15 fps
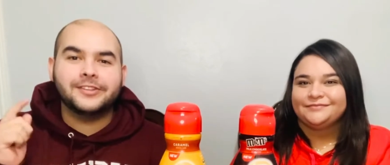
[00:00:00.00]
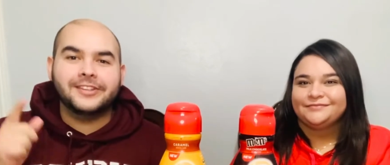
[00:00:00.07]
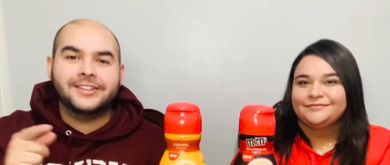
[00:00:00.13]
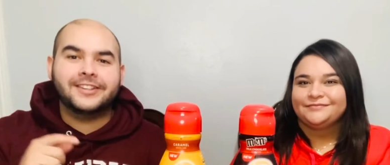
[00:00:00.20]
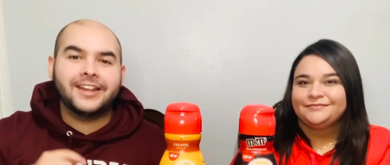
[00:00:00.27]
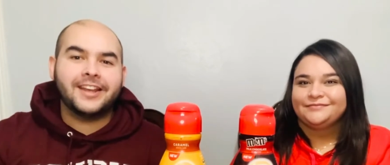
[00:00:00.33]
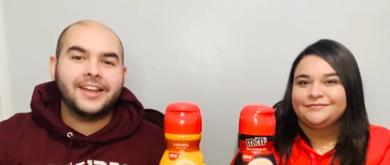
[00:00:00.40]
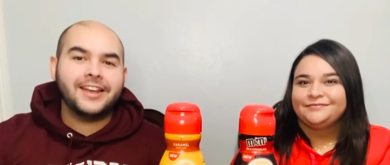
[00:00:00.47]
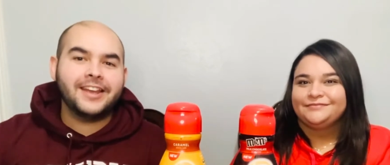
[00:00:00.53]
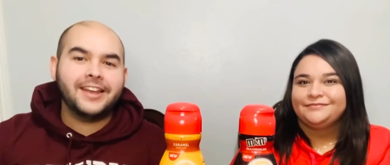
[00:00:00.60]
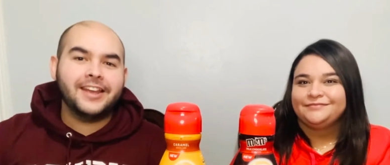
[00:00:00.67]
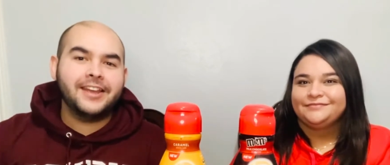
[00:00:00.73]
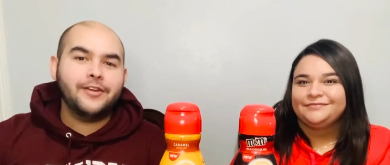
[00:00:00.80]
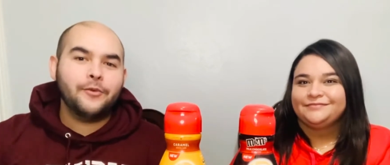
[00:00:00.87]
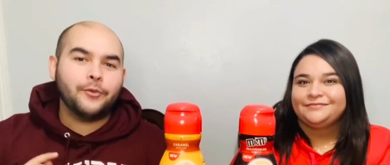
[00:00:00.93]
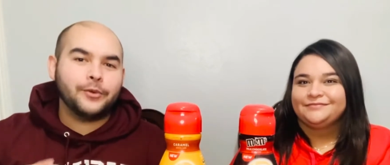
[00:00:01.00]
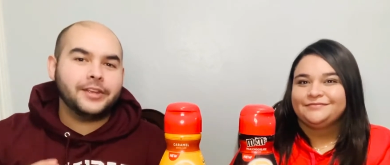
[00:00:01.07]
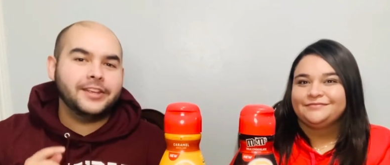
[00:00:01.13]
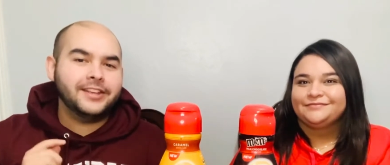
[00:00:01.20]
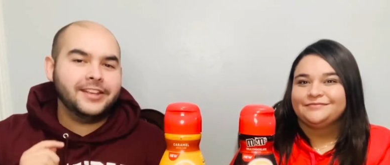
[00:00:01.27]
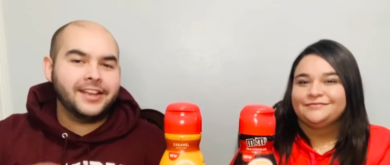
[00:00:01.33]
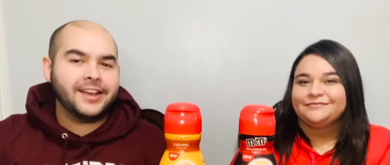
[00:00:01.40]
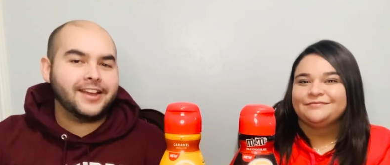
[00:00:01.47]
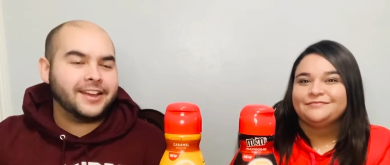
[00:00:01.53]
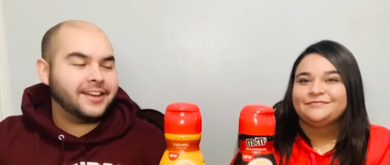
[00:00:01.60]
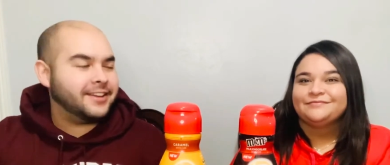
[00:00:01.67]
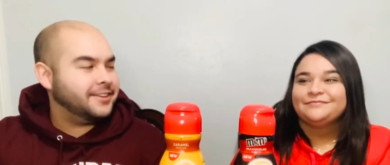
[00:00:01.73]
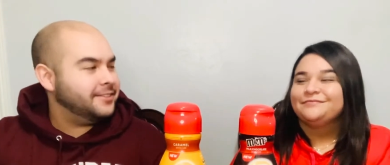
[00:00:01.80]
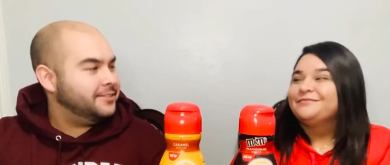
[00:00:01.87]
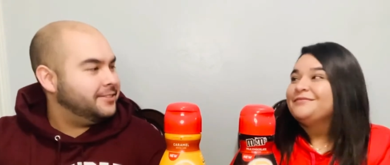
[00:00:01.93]
Speaker 1: Today we
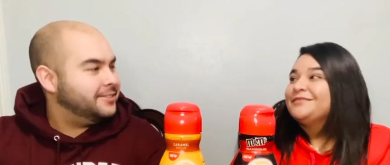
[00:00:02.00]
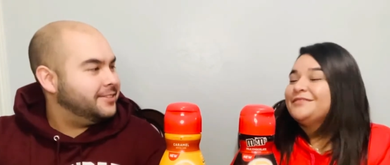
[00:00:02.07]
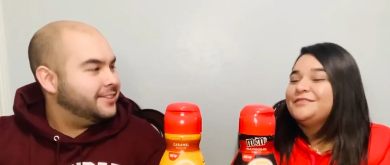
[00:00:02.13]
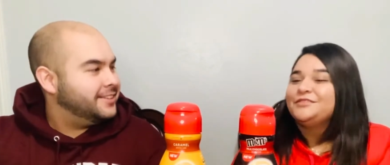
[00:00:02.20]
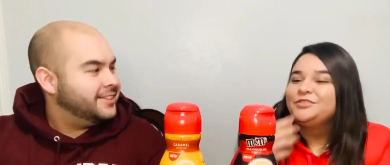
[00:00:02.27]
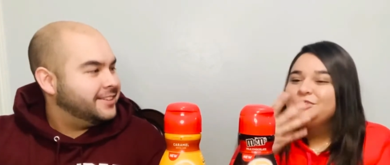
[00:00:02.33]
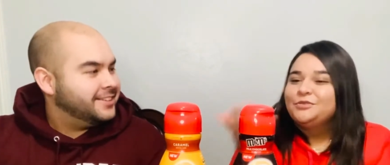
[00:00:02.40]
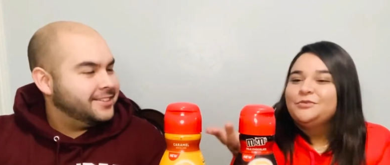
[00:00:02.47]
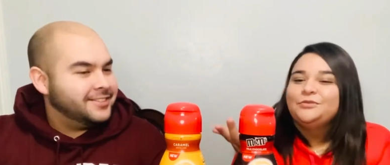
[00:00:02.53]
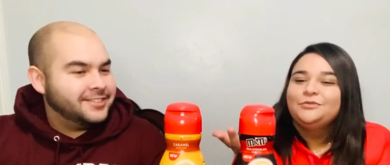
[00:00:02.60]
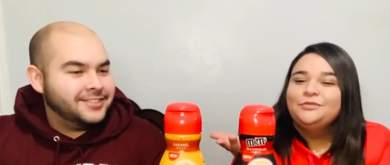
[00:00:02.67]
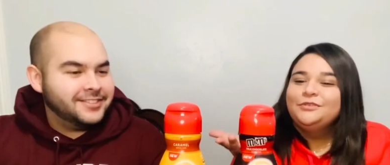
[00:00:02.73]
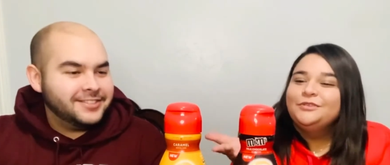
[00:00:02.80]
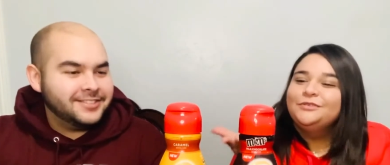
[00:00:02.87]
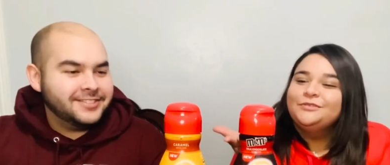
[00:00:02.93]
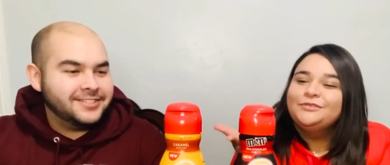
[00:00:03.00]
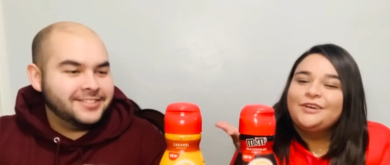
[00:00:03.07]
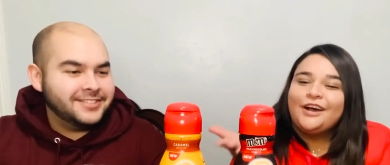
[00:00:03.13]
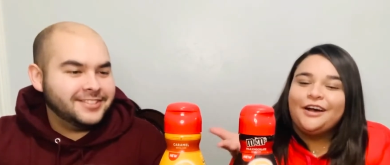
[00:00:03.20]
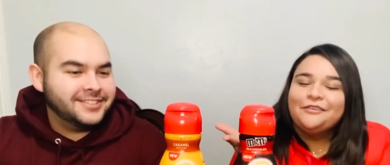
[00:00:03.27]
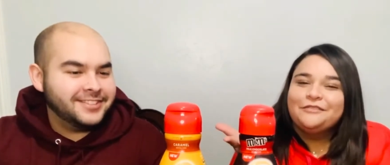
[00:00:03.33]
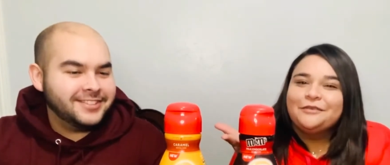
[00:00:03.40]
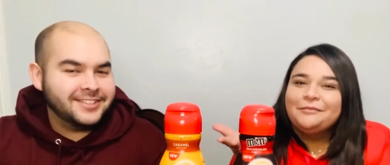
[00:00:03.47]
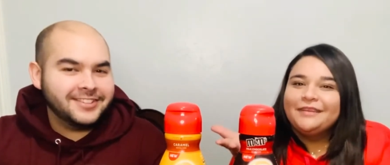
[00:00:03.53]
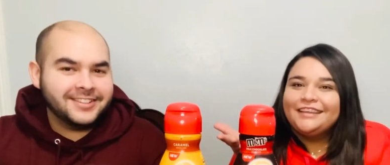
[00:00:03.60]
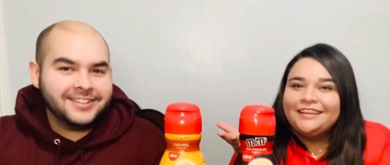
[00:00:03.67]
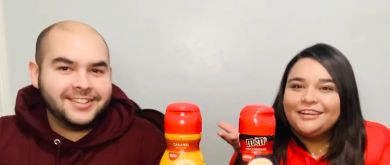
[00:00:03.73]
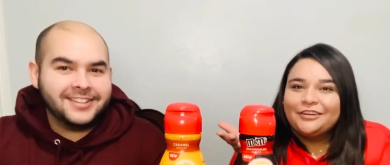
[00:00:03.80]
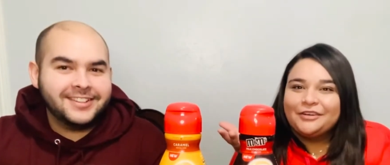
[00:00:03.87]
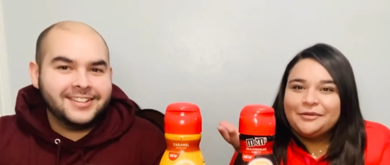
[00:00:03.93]
have
Speaker 2: two new Coffee
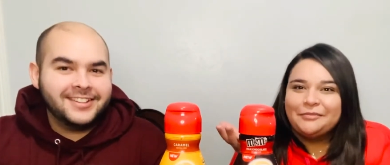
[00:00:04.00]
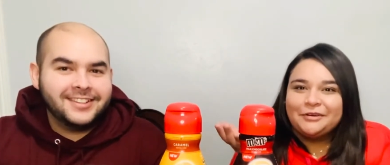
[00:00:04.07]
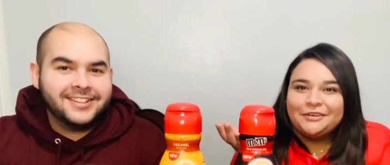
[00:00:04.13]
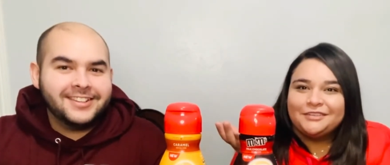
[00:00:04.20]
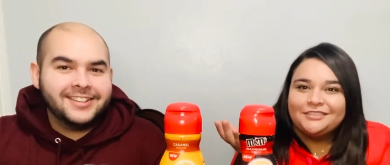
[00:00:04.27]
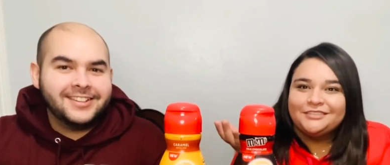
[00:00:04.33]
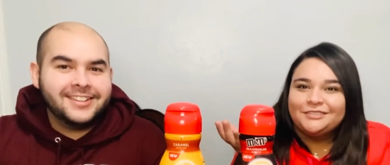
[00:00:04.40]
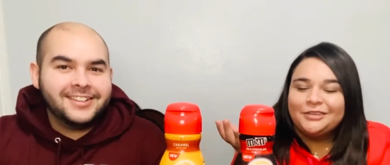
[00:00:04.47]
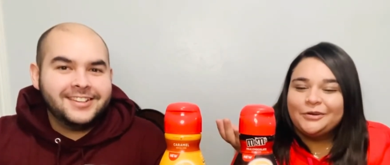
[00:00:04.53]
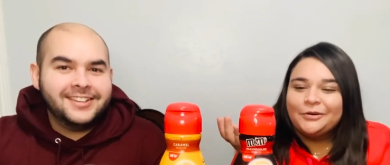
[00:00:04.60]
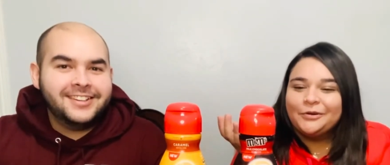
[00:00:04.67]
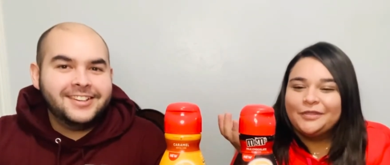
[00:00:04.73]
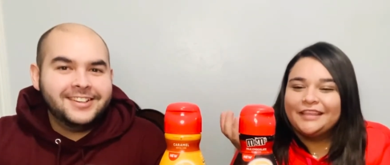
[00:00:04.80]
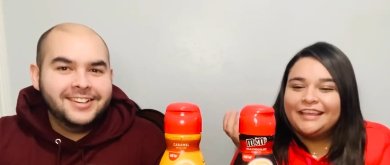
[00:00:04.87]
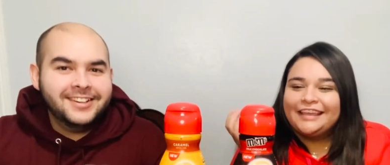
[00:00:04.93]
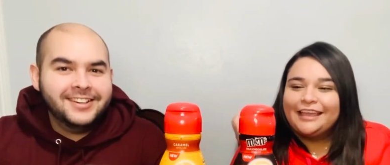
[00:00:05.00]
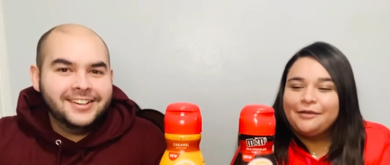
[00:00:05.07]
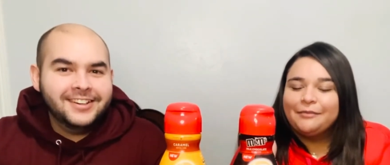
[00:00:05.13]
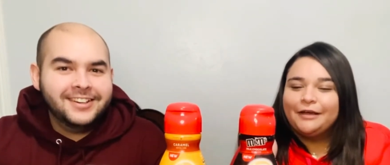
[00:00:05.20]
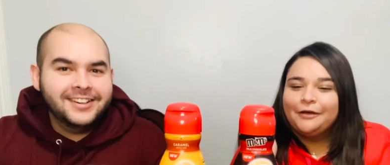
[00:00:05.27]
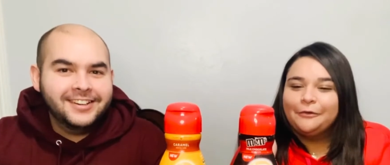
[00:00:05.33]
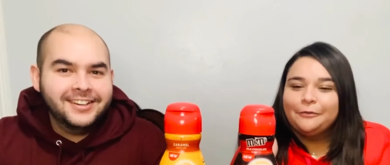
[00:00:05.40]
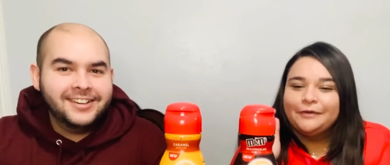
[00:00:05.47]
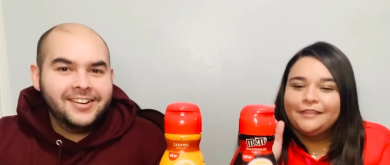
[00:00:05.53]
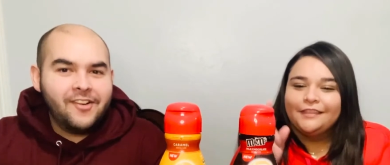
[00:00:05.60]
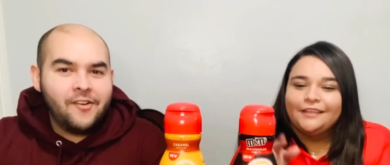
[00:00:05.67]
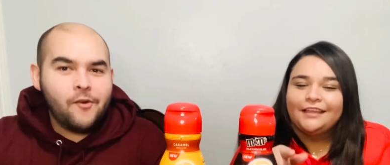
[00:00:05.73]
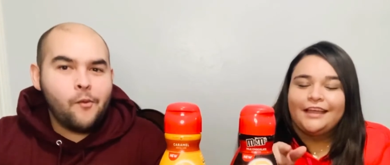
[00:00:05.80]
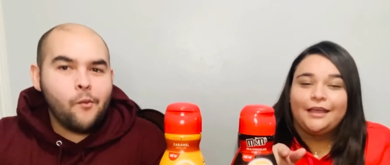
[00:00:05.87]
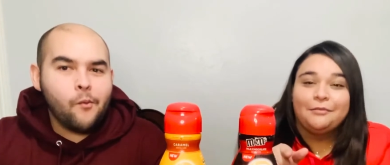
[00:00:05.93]
Mate creamers. So they came out
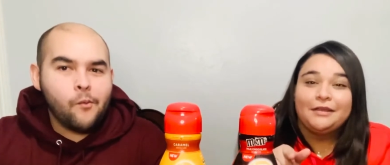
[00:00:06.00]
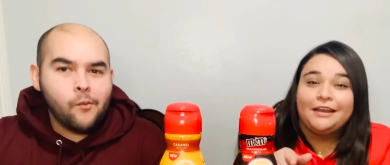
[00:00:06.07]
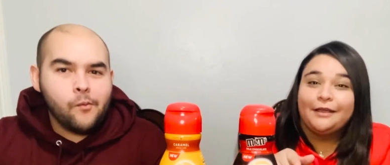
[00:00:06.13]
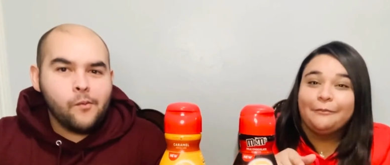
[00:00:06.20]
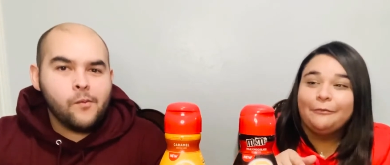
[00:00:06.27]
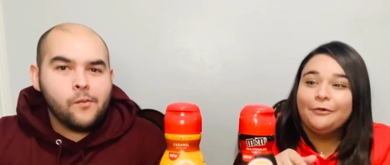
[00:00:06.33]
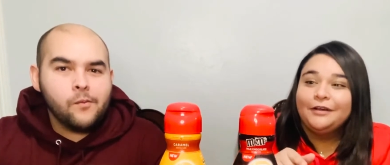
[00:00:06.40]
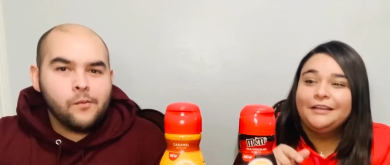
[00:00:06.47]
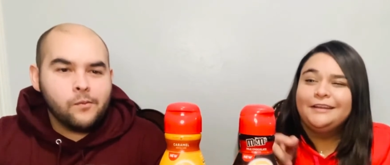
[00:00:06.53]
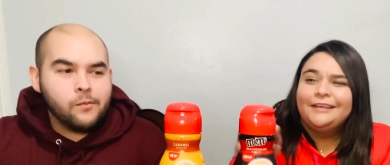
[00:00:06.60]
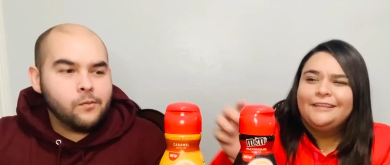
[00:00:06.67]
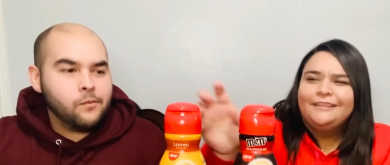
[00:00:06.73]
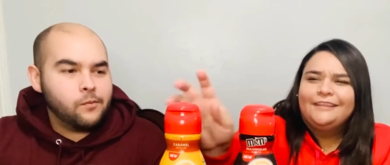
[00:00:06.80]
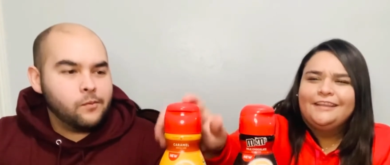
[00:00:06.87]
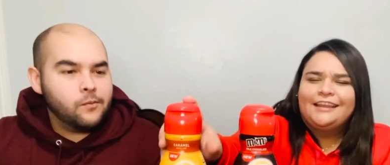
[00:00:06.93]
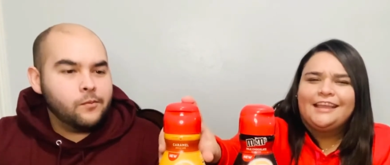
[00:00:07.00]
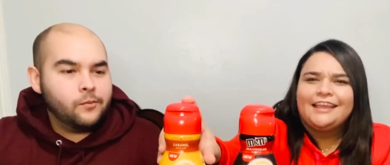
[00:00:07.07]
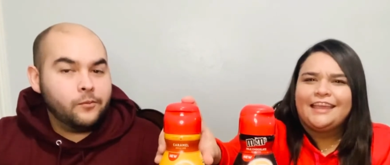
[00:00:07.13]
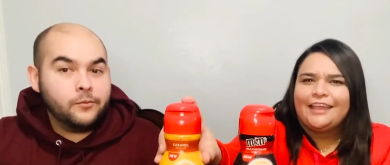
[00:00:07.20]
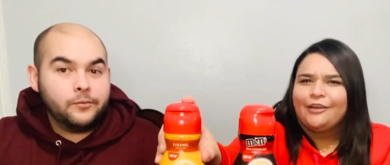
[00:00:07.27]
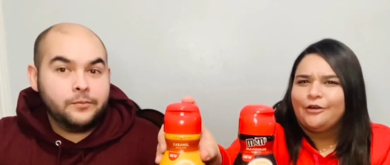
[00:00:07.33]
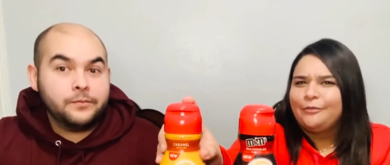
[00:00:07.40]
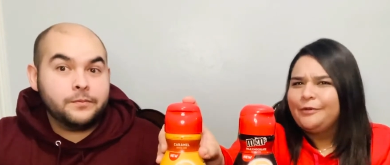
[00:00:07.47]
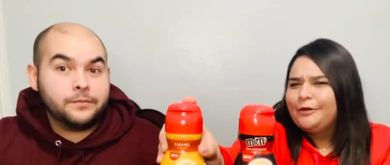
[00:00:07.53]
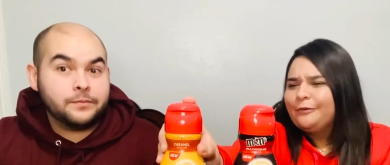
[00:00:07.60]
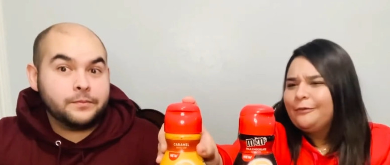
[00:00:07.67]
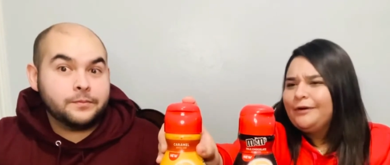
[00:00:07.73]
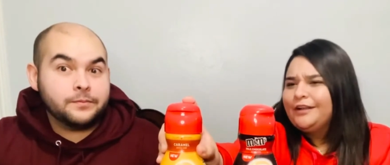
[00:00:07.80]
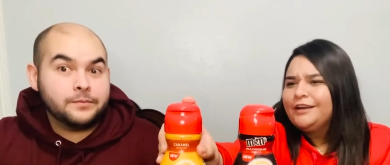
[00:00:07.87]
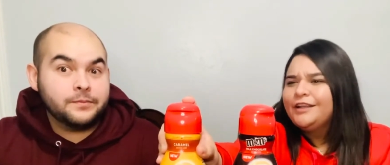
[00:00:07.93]
with the M&M one and then a
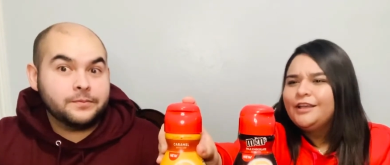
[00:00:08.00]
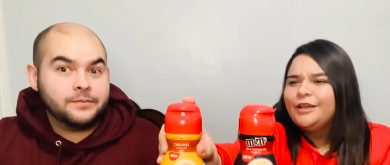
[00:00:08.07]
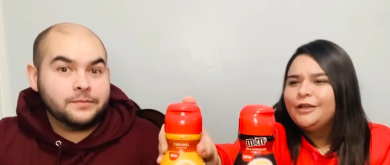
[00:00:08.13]
caramel one,